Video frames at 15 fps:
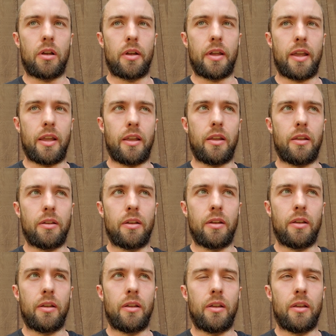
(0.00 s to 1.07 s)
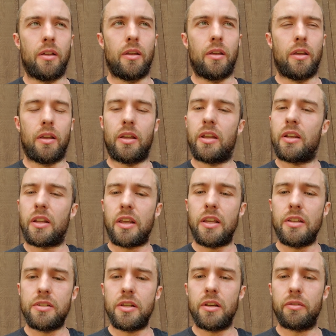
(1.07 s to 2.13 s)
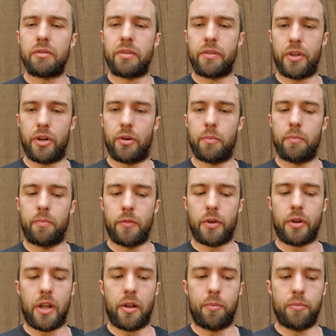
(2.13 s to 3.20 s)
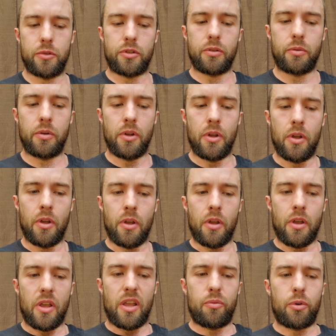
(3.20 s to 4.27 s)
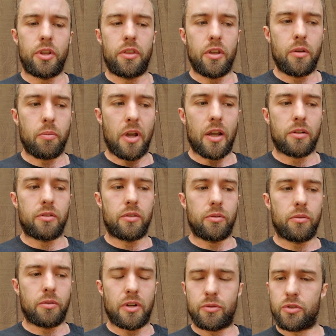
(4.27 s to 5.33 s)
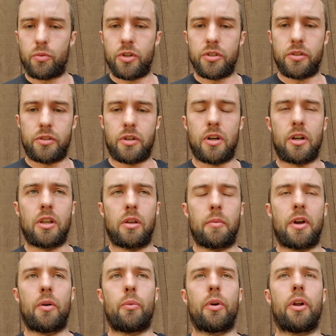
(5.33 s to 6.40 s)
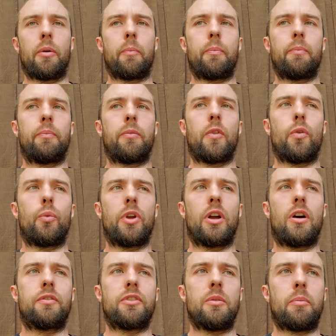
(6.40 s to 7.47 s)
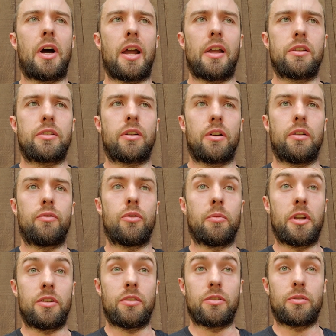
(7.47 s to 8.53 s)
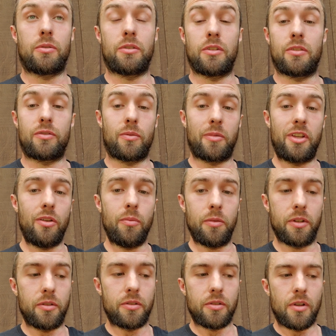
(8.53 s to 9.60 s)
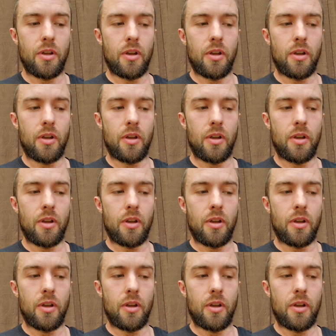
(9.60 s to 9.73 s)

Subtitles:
an easing of fear. Okay, so if we think back to what I was originally talking about, where we often bias our information sources from humans,